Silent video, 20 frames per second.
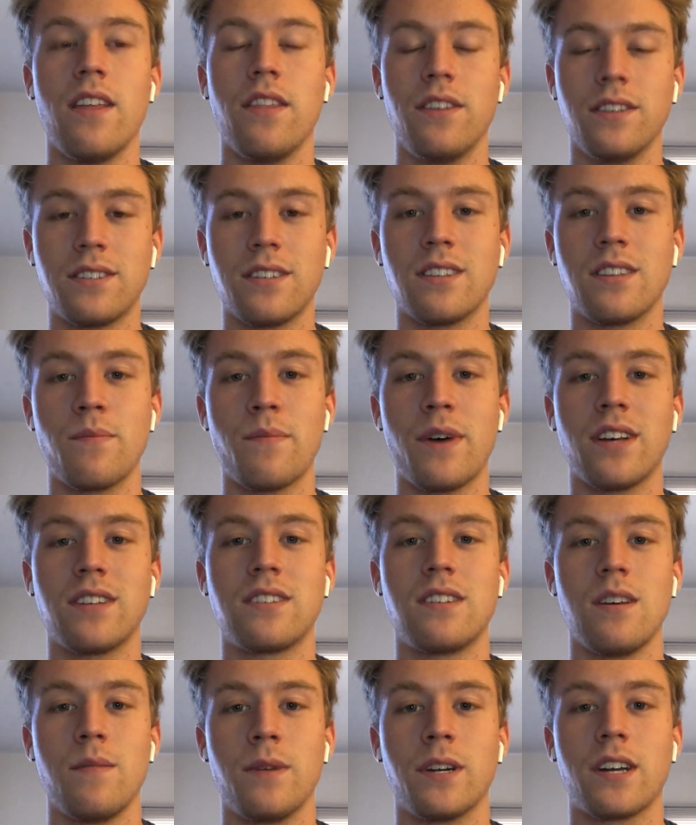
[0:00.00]
This is the
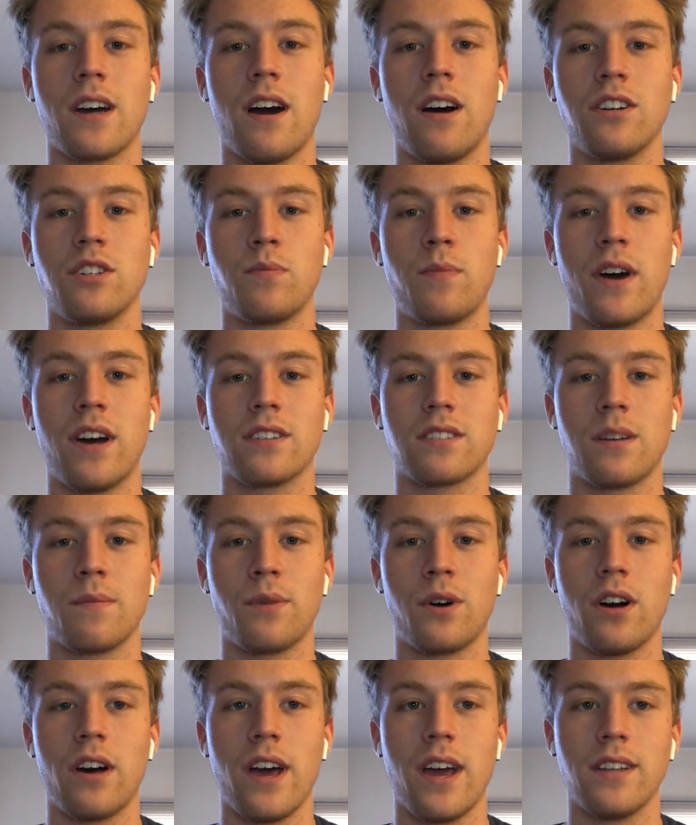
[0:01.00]
best team in college
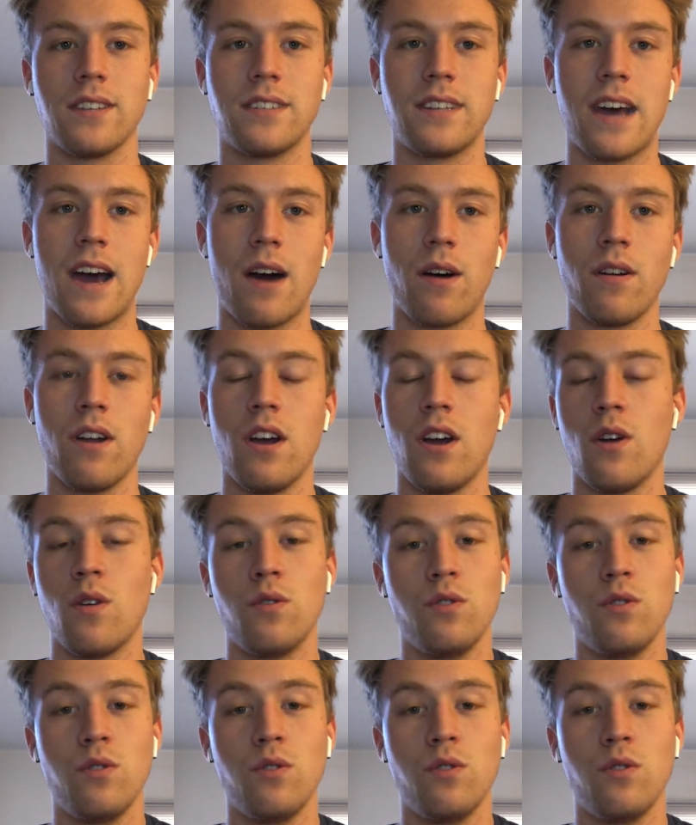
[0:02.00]
basketball, hands down.